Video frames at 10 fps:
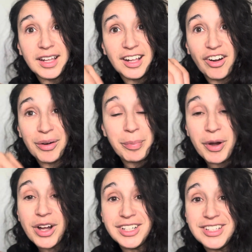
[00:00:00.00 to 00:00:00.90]
Our
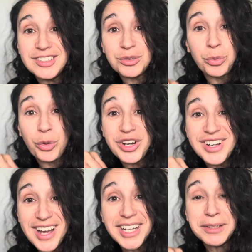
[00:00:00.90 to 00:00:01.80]
bodies were
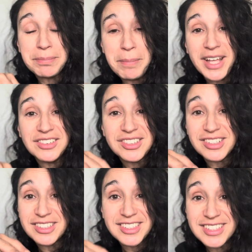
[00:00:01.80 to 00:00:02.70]
not meant to
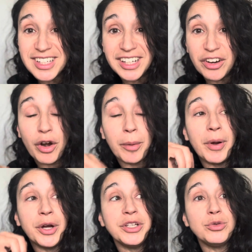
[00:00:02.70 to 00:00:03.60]
sit. Our
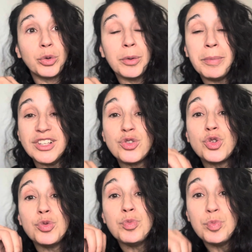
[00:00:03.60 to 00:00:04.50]
bodies were meant
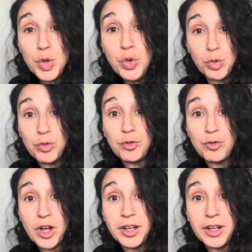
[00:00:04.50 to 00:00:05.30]
to move.